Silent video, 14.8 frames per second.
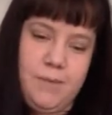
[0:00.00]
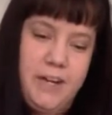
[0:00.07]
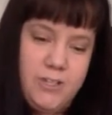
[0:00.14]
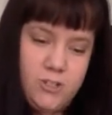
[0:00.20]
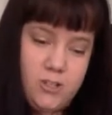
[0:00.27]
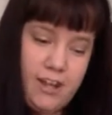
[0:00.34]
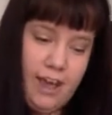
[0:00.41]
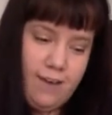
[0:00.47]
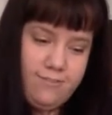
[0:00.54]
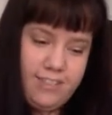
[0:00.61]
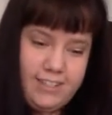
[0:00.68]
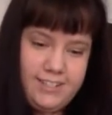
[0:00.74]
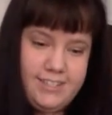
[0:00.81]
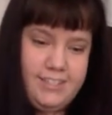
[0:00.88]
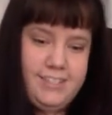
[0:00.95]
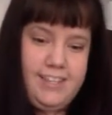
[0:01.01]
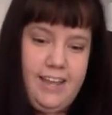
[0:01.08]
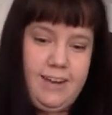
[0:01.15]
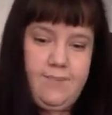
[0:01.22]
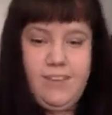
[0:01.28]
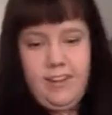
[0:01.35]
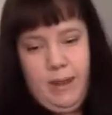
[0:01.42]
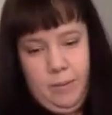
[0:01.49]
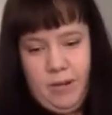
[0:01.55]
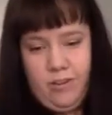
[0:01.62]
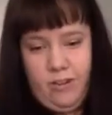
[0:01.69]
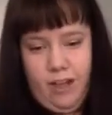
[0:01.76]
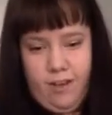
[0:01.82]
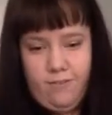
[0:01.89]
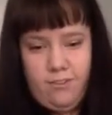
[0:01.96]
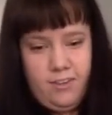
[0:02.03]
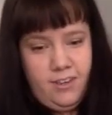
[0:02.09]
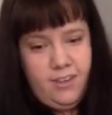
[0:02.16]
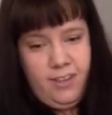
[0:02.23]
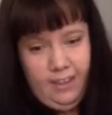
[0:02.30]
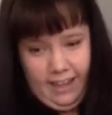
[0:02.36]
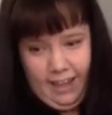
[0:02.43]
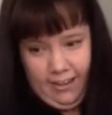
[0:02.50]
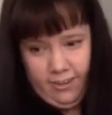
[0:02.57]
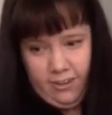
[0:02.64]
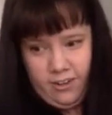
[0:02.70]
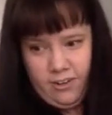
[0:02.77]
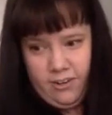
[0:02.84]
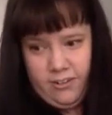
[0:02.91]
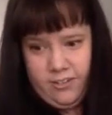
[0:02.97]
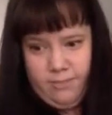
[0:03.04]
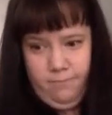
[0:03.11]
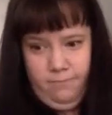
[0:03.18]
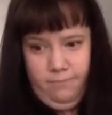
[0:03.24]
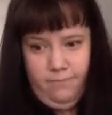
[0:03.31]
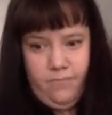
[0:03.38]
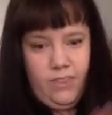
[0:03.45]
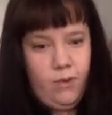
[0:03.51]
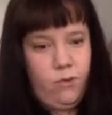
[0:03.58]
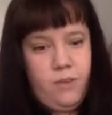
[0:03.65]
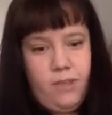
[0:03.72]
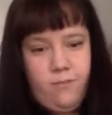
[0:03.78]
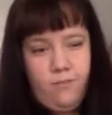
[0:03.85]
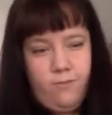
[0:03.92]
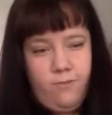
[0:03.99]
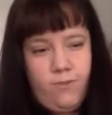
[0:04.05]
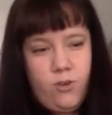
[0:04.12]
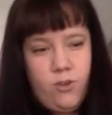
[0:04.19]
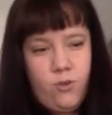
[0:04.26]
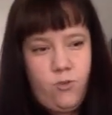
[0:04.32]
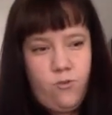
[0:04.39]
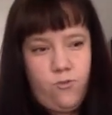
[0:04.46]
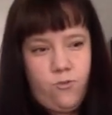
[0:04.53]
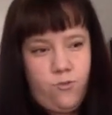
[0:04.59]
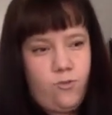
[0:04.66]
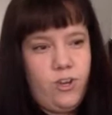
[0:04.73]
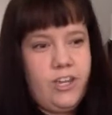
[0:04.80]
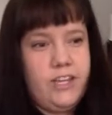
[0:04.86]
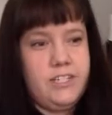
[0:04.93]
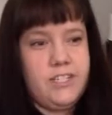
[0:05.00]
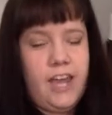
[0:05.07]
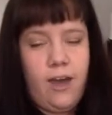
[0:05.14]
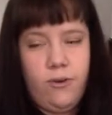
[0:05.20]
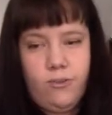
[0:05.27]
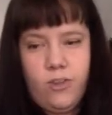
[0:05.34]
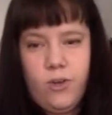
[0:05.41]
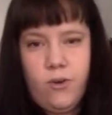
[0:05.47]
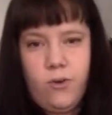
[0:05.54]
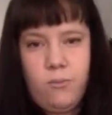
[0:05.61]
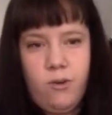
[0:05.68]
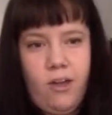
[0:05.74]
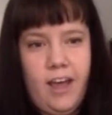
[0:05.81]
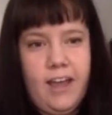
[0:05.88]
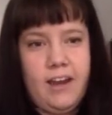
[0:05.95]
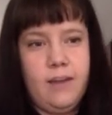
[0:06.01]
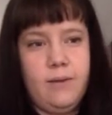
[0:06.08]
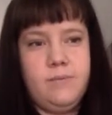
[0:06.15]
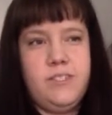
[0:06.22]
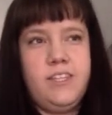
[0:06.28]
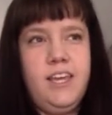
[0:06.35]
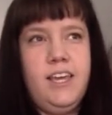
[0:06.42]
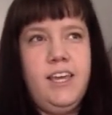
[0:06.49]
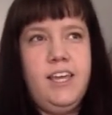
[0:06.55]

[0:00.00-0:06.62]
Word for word: But it should have things inside of it. I mean, it'll have calendars. There will be a few free downloadable items.